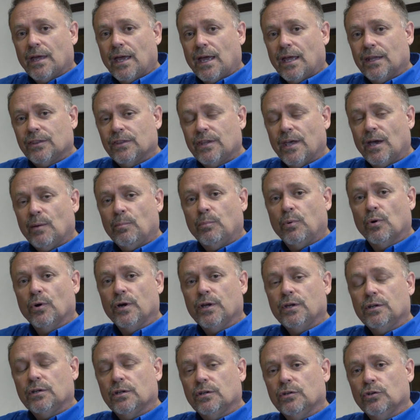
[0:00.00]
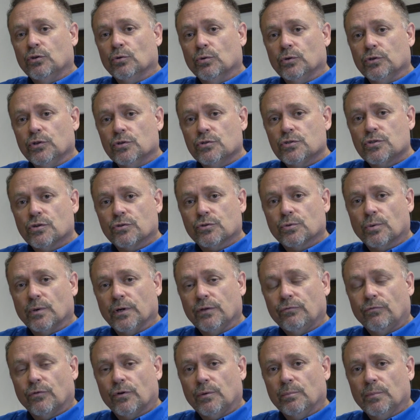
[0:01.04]
At that point, you will use your
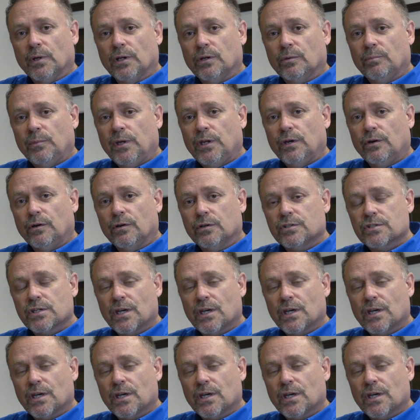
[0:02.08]
24mm